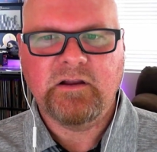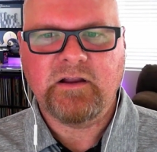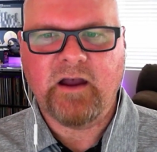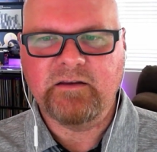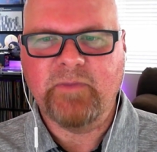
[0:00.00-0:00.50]

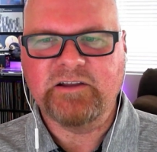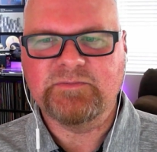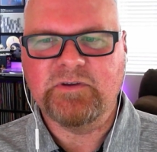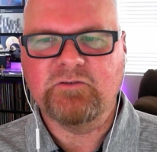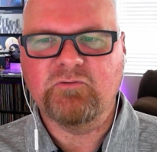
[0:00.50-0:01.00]
Kind of
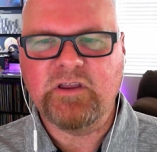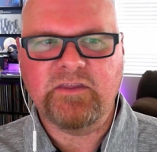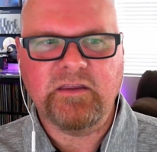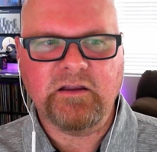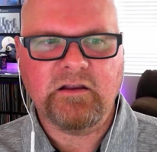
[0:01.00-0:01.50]
makes me
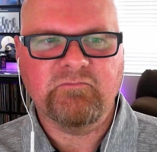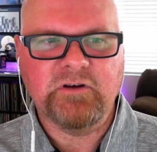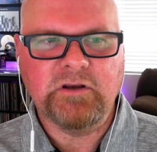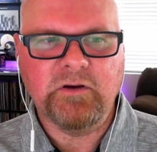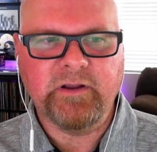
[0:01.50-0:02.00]
rethink
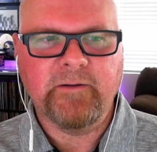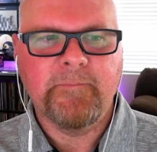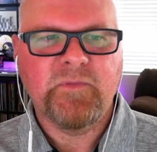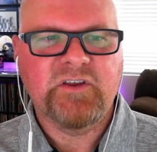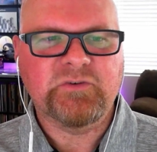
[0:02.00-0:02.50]
renewing.
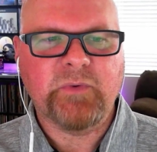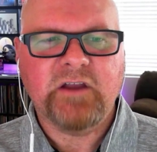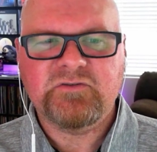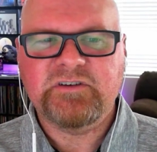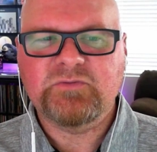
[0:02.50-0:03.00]
So we
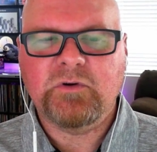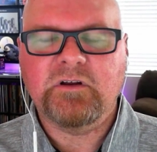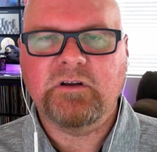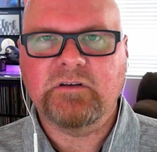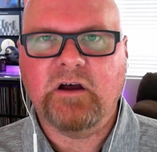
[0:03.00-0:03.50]
answered this one
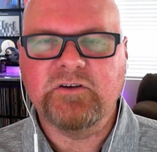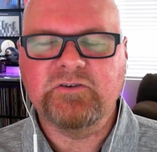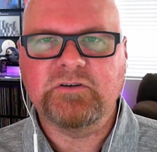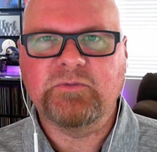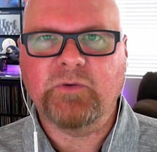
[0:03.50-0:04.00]
on
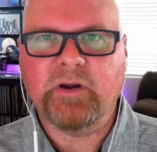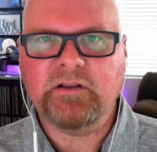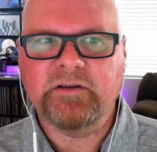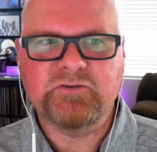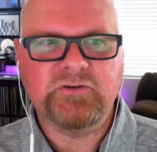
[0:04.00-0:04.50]
YouTube
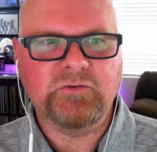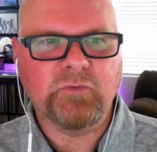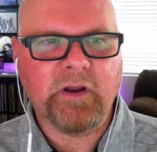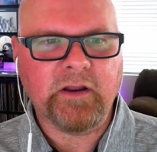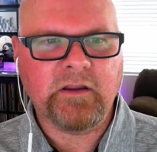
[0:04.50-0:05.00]
directly to
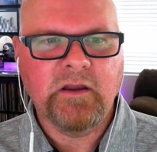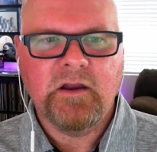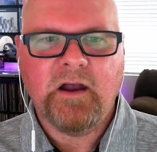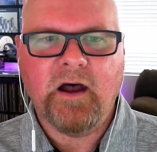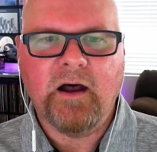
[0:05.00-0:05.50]
Rick,
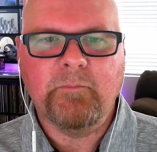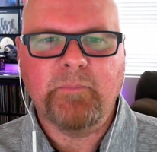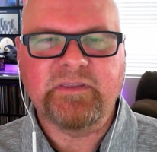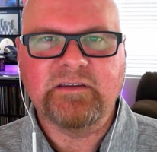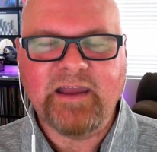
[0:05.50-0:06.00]

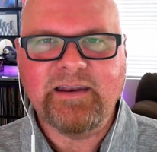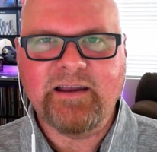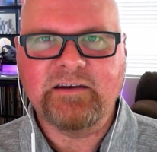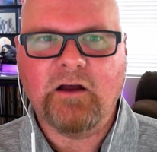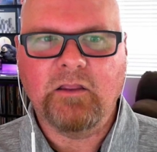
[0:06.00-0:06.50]
but the
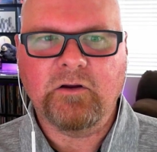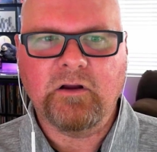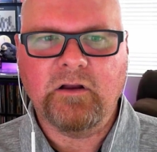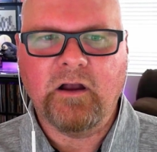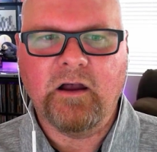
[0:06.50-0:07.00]

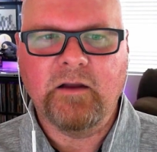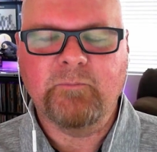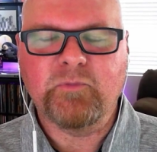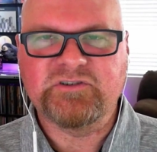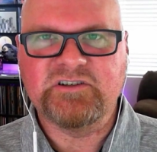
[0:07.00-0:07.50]

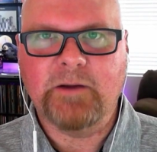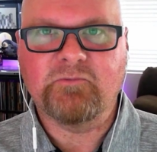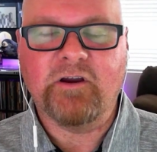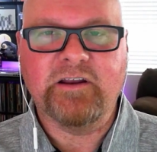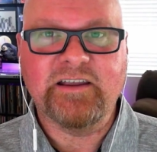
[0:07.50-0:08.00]
$99 Prestige
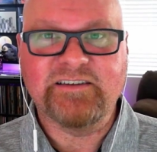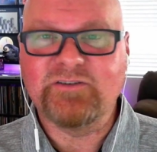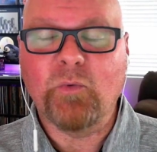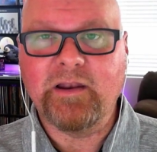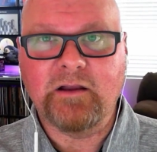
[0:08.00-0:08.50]
upgrade is
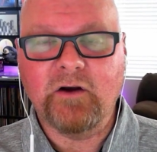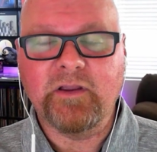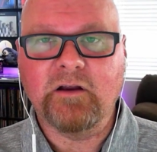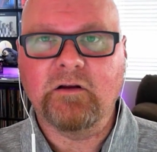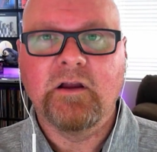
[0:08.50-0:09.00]
the way to go
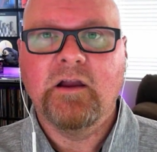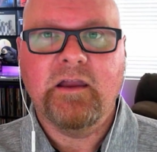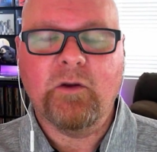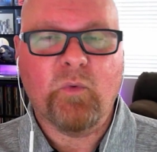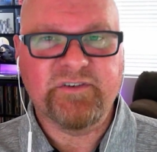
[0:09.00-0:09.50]
here.
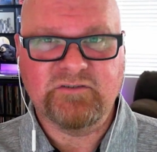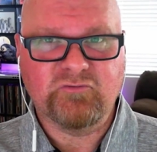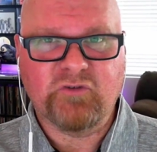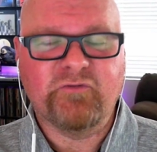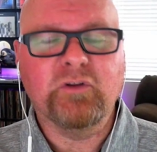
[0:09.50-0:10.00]
It
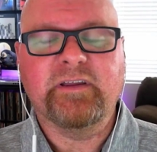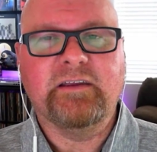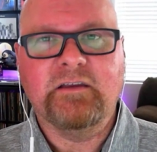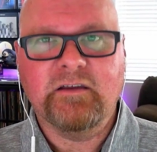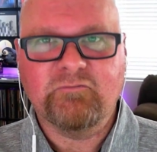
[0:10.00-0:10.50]
wasn't
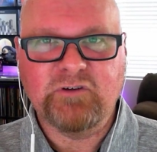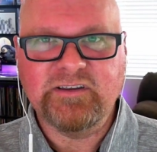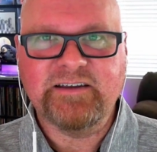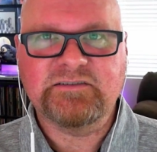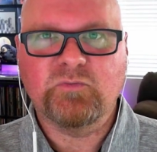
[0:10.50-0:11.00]
fully
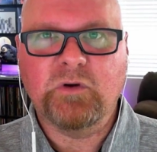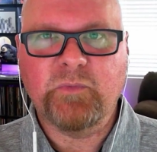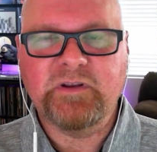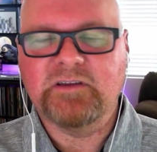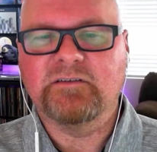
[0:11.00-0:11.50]
released when
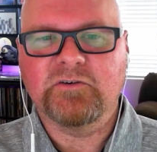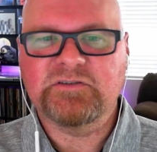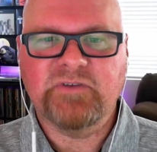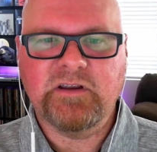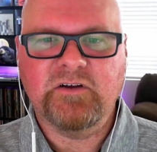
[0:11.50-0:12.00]
we did the
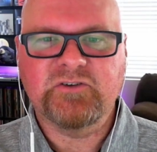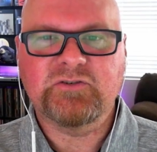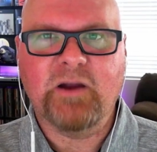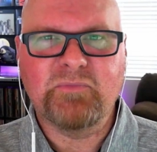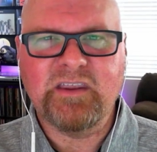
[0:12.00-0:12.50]
first video,
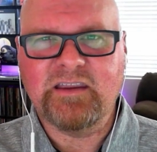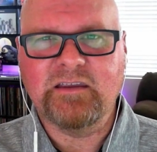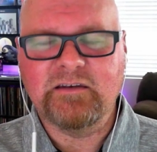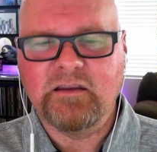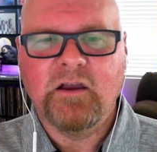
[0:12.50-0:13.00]
so I'm
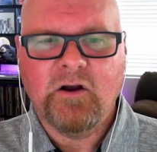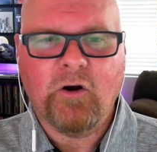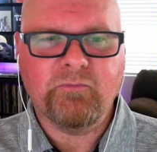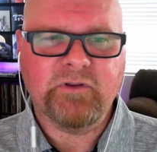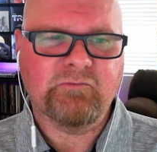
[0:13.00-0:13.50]
thinking
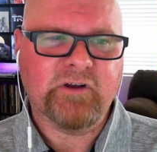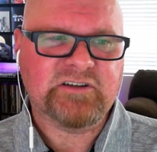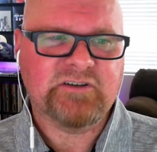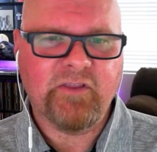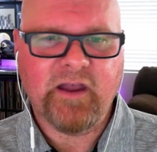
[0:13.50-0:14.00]
hopefully Rick
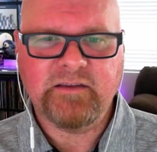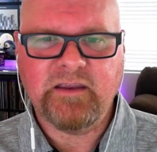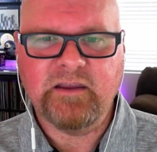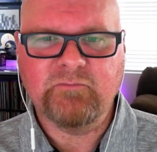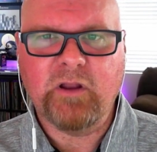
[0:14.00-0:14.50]
saw that
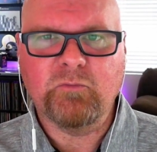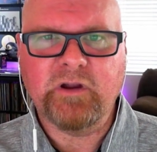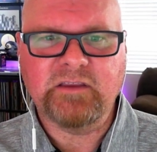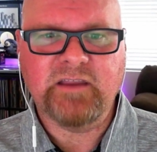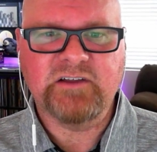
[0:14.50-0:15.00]
and
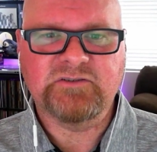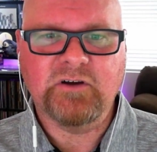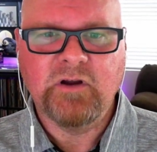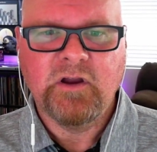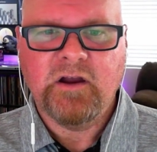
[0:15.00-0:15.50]
we'll get that.
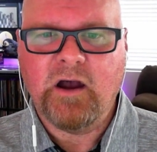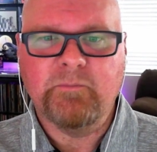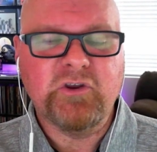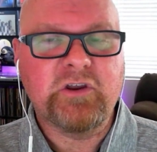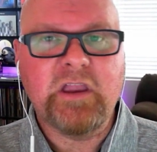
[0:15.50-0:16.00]
So
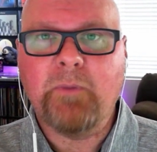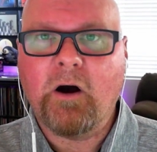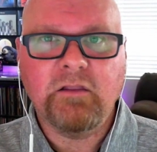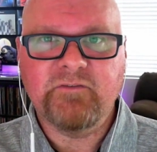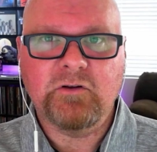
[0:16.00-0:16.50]
you keep
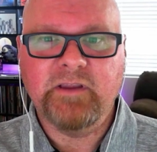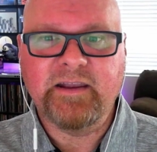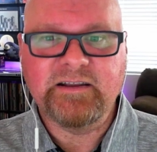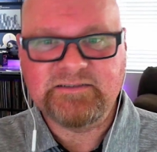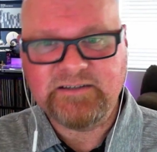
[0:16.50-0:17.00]
all of your
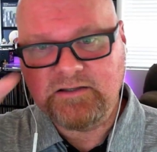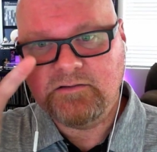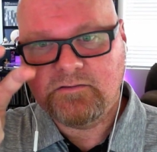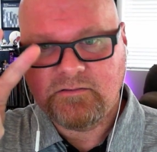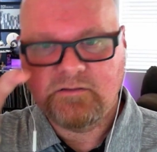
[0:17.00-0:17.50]

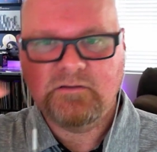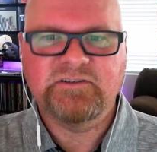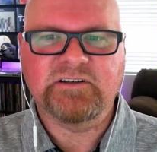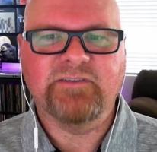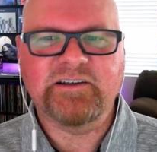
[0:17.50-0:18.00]
legacy
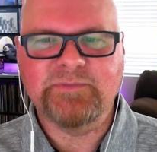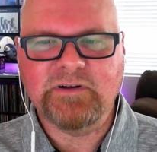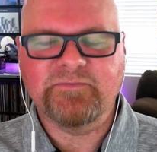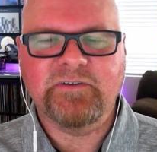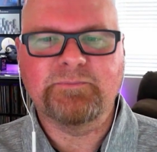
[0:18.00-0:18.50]
Six Flags
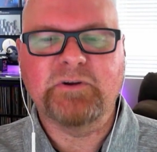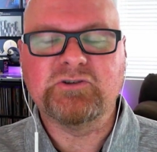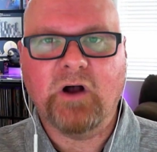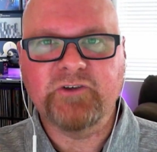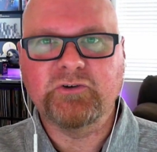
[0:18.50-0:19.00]
benefit,
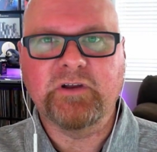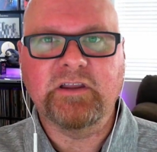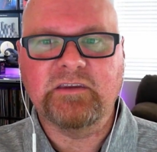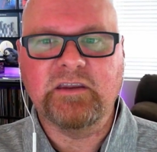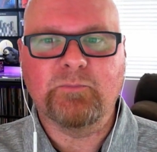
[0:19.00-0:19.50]
but you also
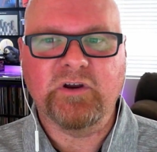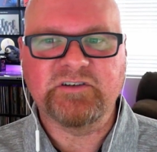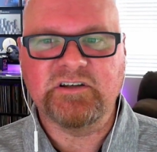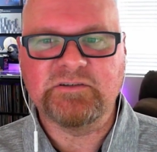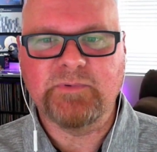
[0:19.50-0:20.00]
get the
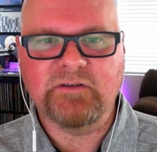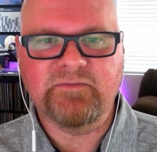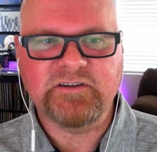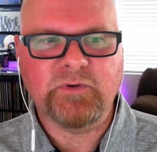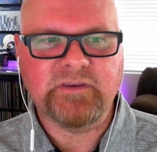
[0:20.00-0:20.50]
Prestige
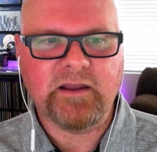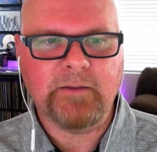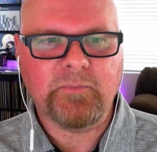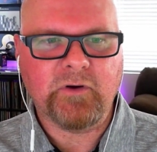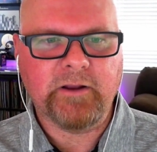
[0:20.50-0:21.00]
benefits with that
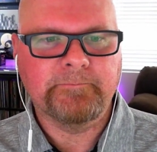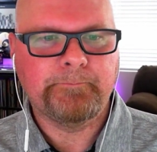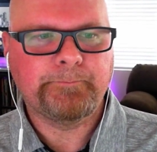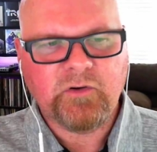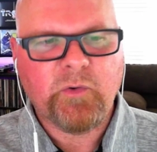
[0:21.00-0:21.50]
upgrade.
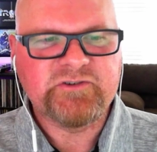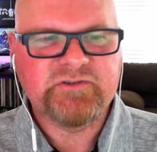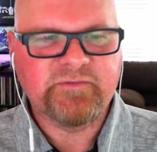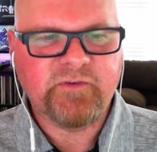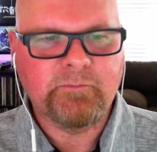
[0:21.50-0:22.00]

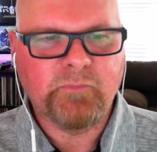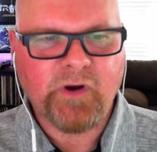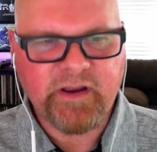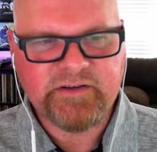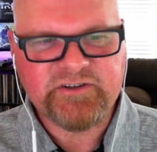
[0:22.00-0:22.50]
Question from
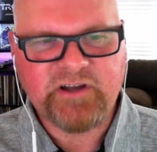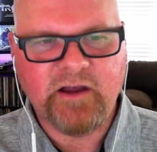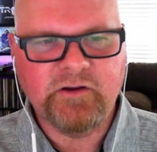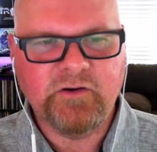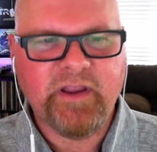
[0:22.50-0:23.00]
Brian
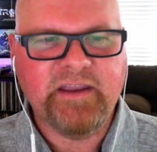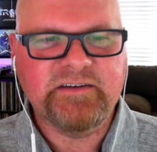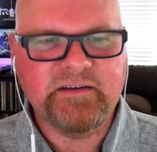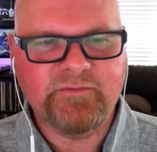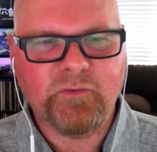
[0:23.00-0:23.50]
Toscano
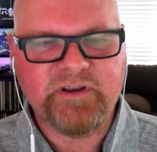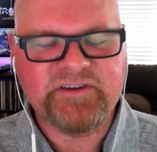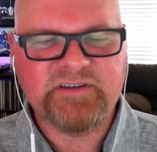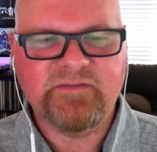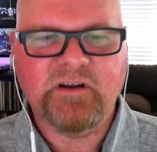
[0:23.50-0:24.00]

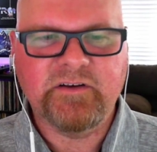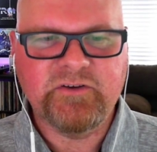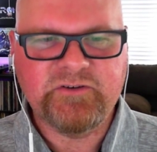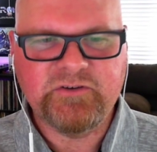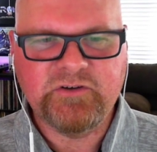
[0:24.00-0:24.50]
1847 on
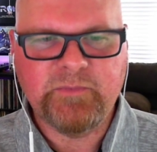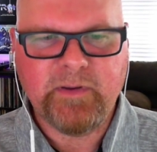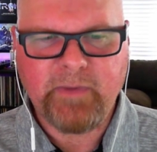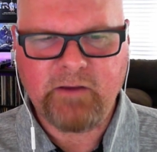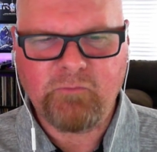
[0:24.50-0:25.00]
YouTube.
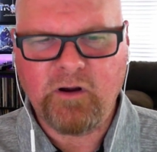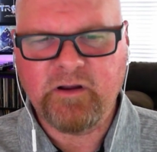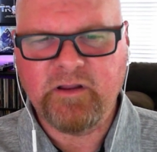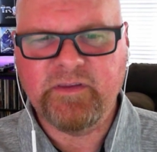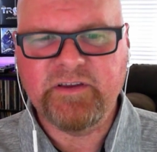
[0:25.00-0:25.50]
Am I
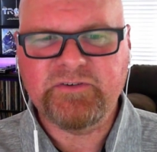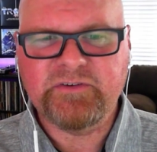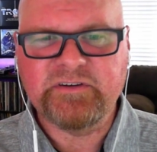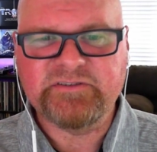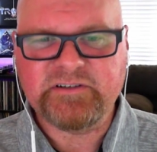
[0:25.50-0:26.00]
wrong on this?
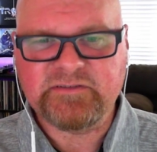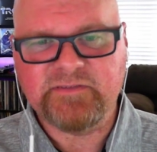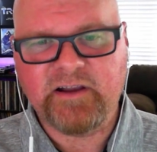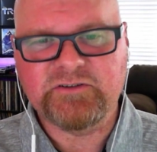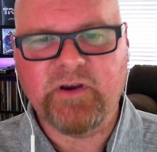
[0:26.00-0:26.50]
The Six
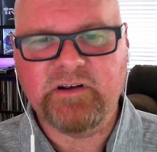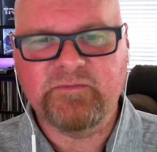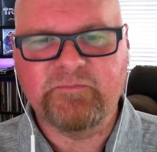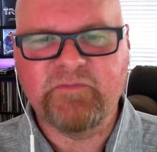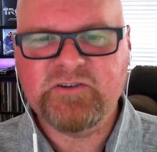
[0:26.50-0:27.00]
Flags Great
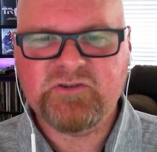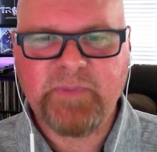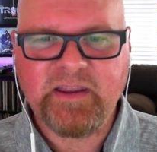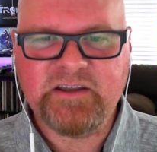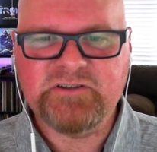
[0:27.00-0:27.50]
Adventure
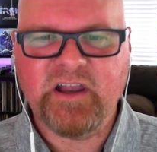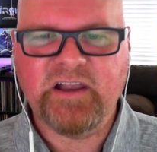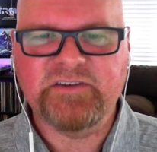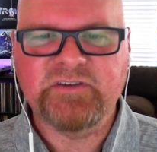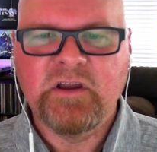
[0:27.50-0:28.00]
page
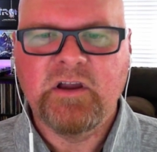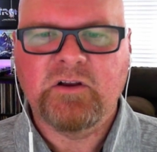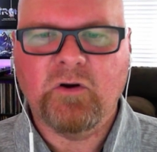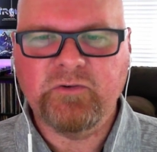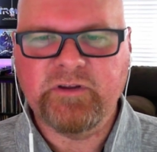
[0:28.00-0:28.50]
has
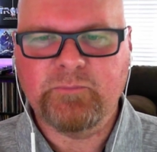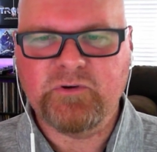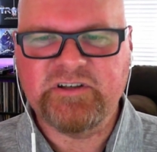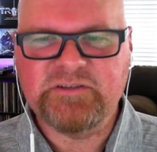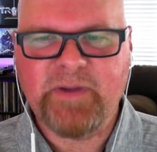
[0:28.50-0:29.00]
gold and
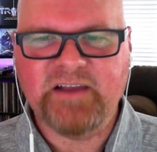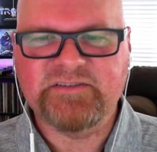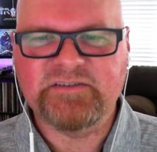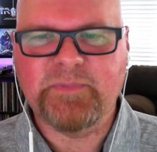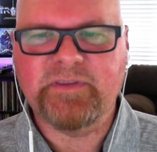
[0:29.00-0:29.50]
prestige
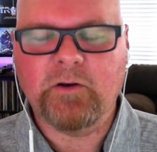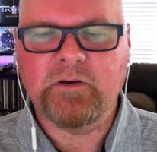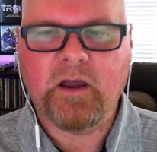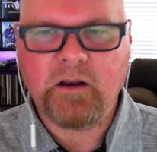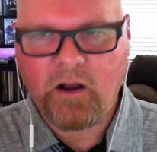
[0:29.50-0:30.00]
passes, but they are
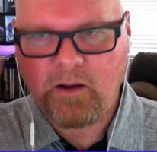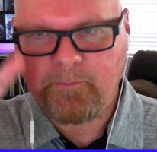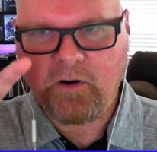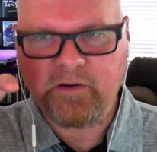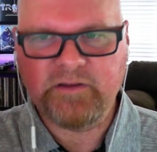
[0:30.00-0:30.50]
not all
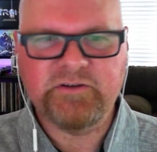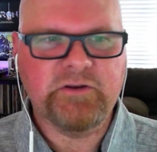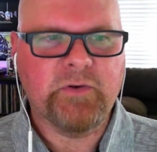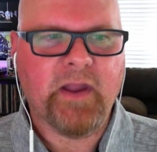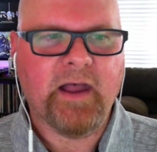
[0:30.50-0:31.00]
park
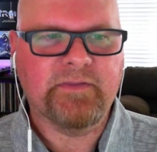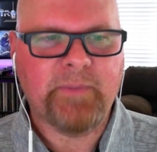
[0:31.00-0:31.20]
until you add the